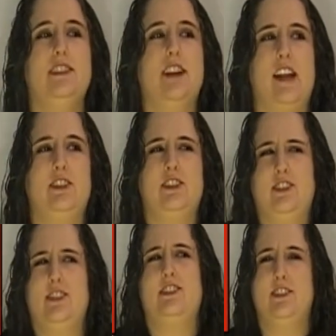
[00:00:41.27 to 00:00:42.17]
and I
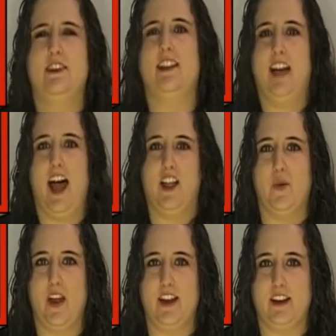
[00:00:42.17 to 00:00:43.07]
just still get the
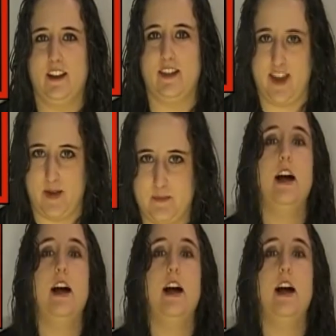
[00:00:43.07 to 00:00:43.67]
Halloween theme.